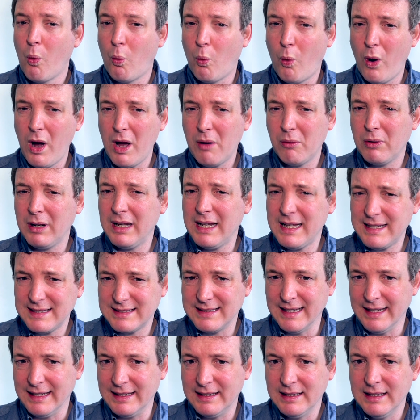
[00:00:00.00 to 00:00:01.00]
While
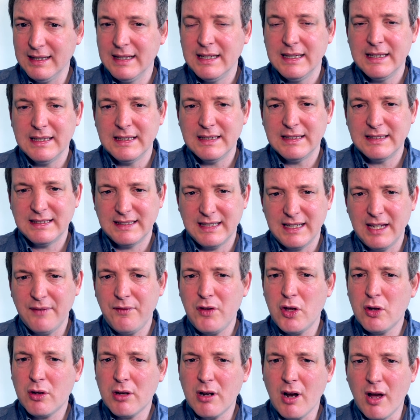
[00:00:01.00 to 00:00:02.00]
listening, see if
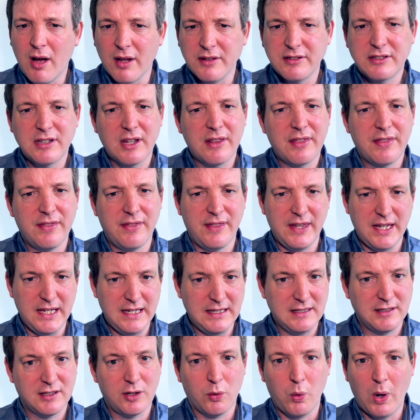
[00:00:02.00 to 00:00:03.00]
you can answer
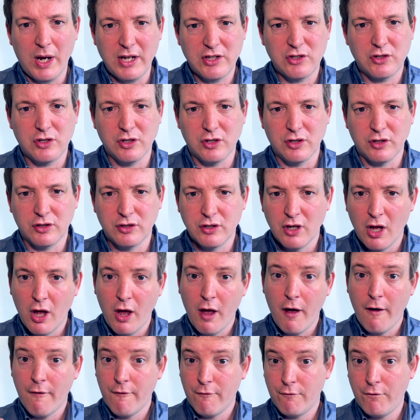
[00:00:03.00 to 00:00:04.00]
these questions.
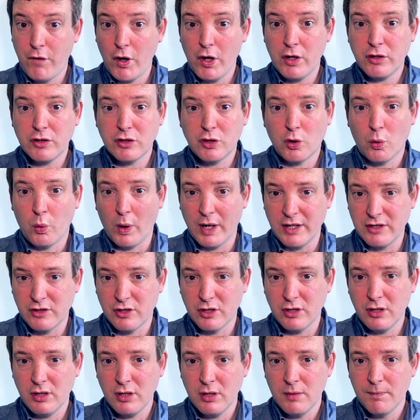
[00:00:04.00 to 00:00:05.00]
First
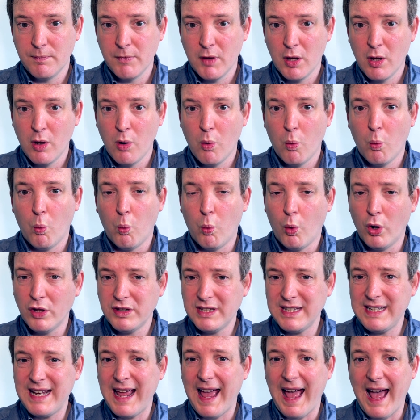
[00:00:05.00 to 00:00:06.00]
question, what
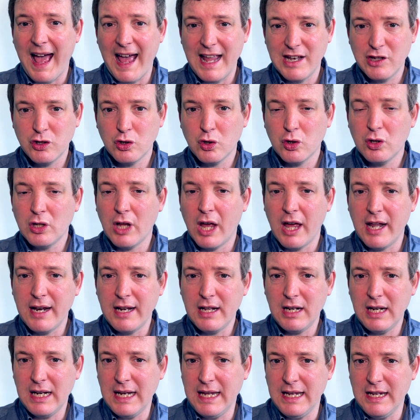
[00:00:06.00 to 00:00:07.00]
did Anton and
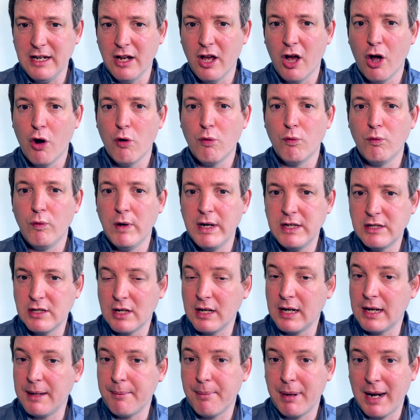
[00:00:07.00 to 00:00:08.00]
Alina
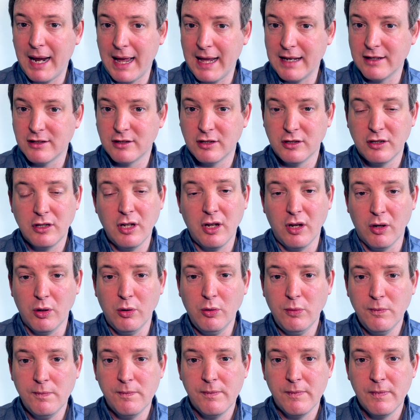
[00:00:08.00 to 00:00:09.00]
originally plan to do?
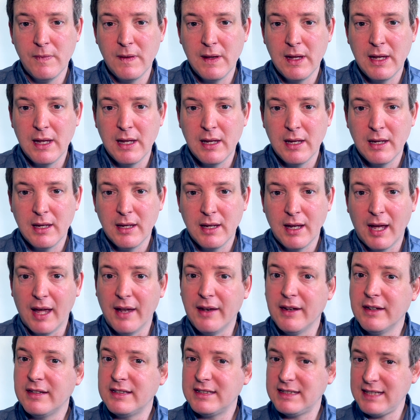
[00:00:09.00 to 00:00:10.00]
And
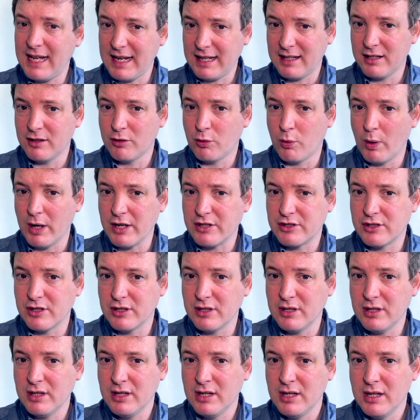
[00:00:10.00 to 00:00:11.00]
the second question
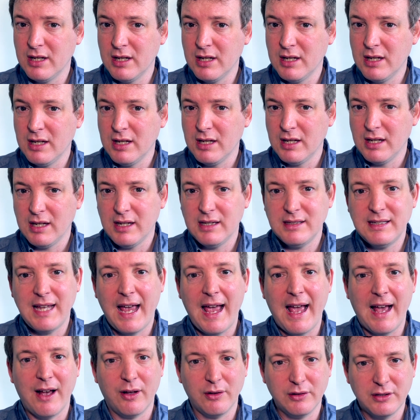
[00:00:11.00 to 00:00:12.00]
is
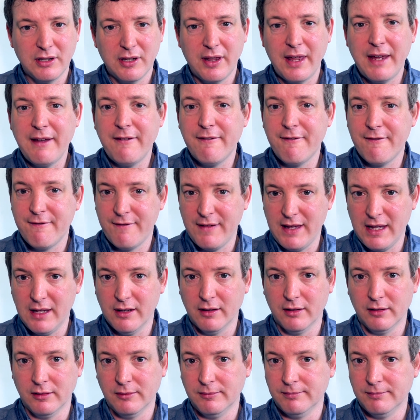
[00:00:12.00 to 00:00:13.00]
how do they feel?